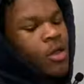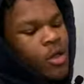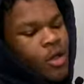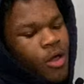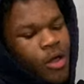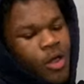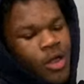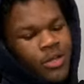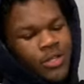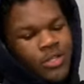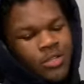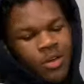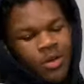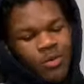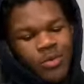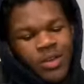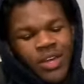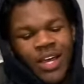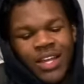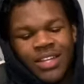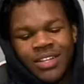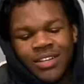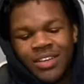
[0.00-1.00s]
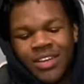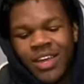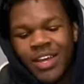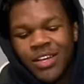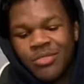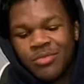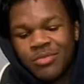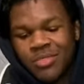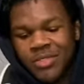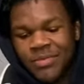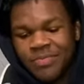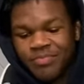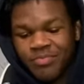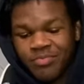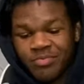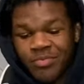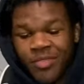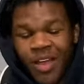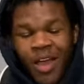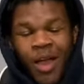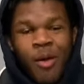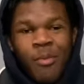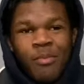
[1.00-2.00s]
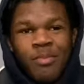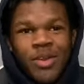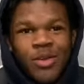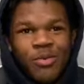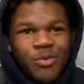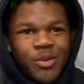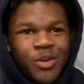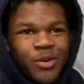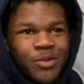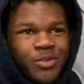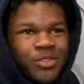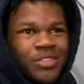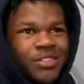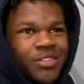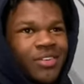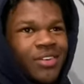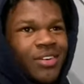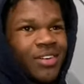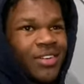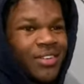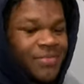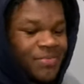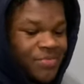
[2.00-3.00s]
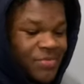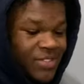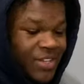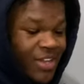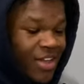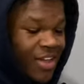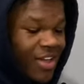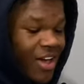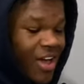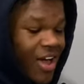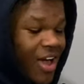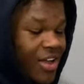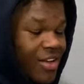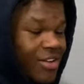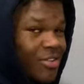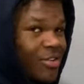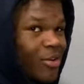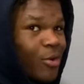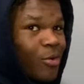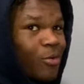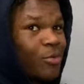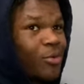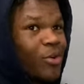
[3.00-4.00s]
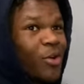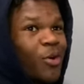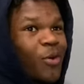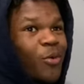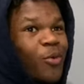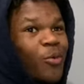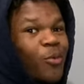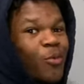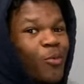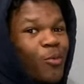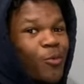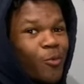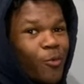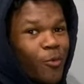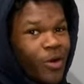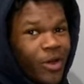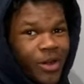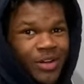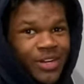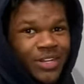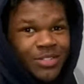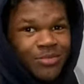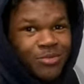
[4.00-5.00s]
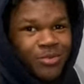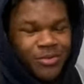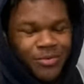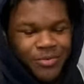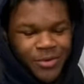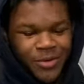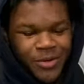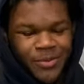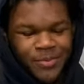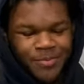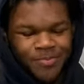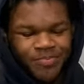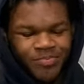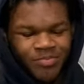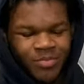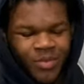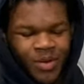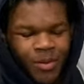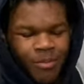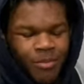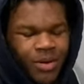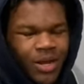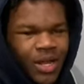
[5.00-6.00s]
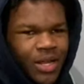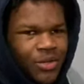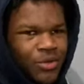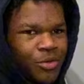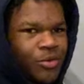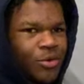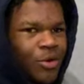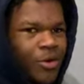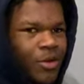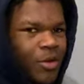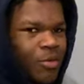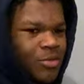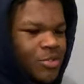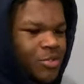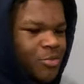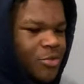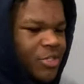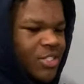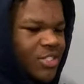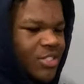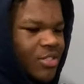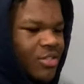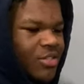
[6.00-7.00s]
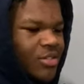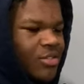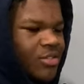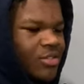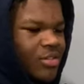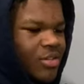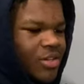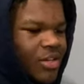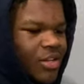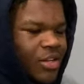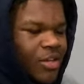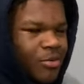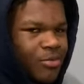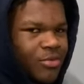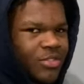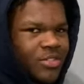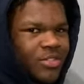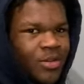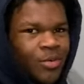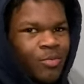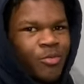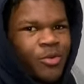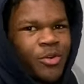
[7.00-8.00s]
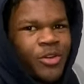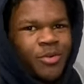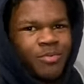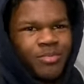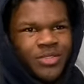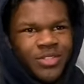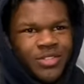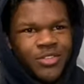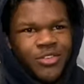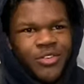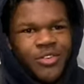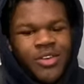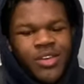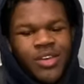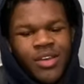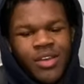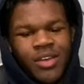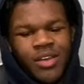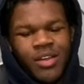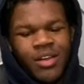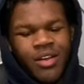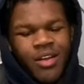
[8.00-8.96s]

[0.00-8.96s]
All right, y'all, we got the next one. I'm going to be real with y'all. I don't know where this one from, but I do know it was recent, and it was somewhere in Missouri.